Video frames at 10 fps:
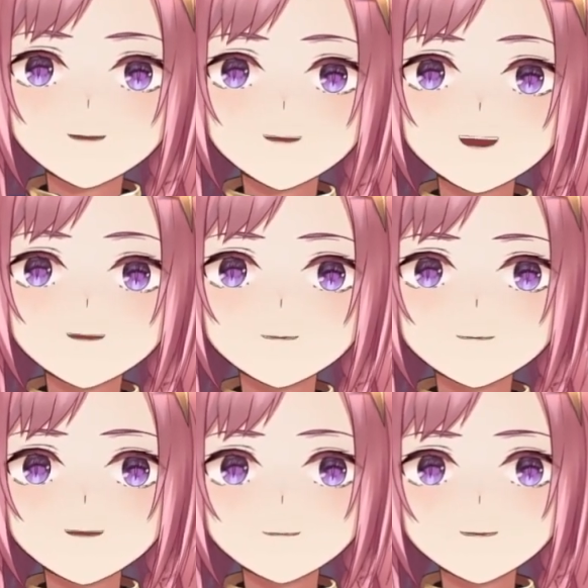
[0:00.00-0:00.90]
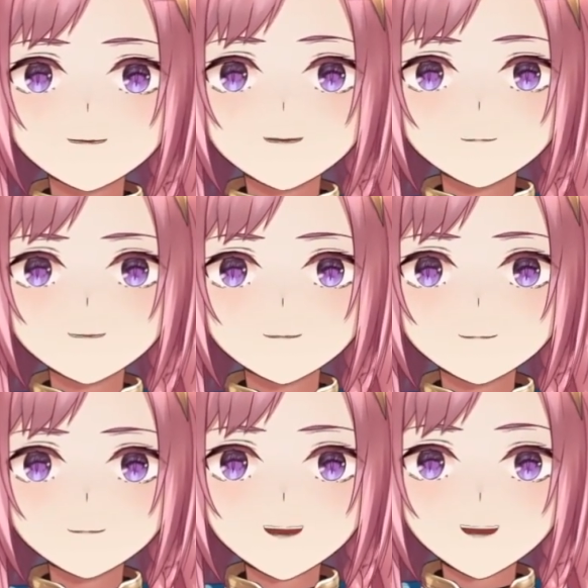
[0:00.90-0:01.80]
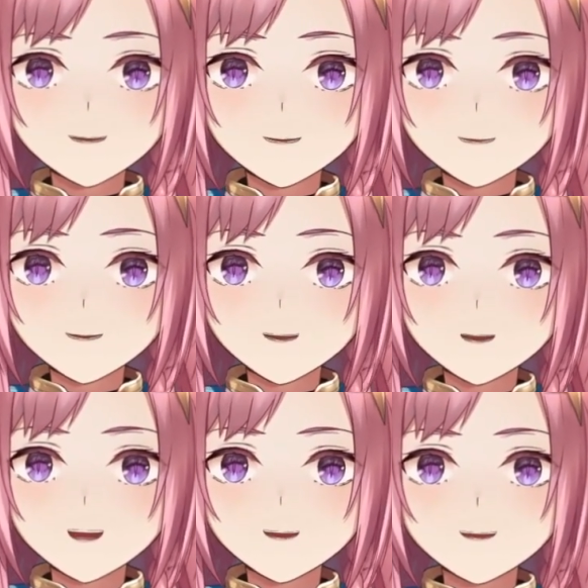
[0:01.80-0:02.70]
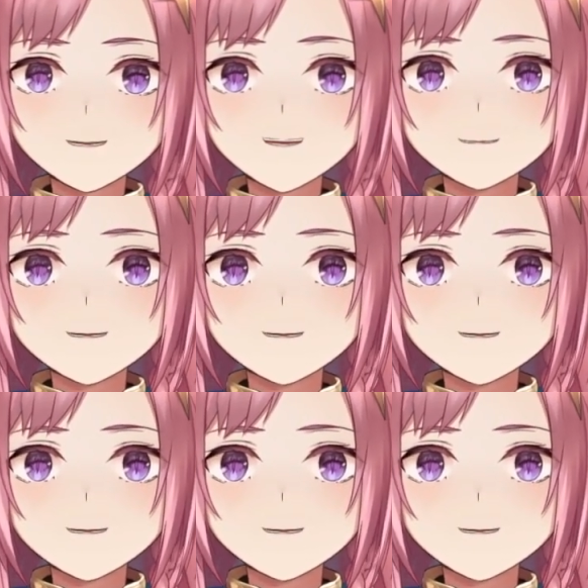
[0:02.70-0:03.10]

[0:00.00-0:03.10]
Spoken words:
If you want to receive raids from anyone, check the box that